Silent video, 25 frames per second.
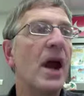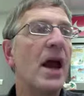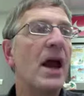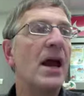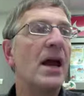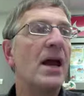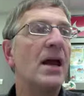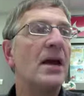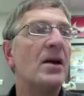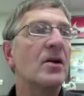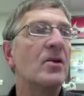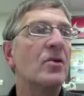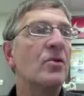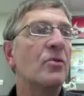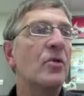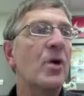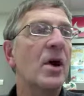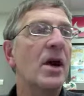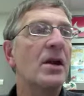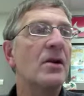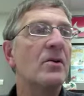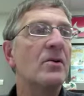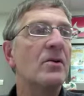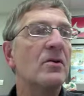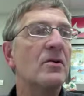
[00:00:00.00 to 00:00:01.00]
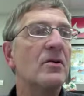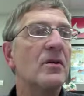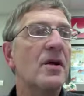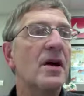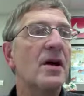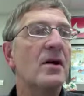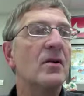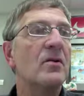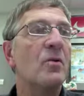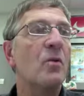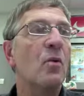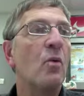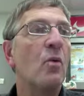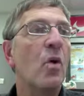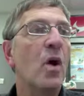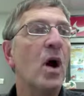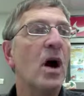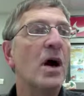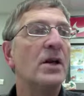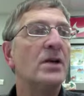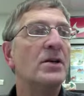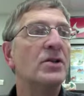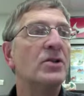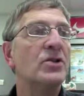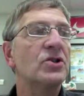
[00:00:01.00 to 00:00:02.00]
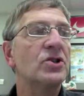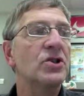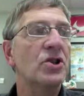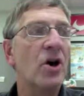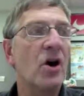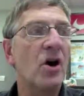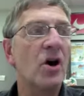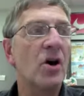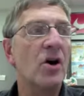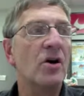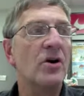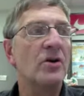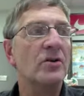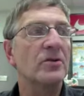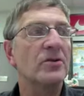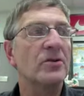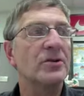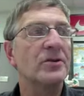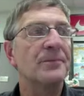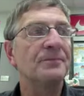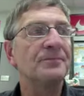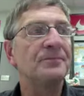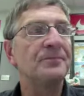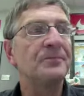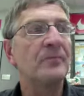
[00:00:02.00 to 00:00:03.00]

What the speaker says: a greater than 1 charge.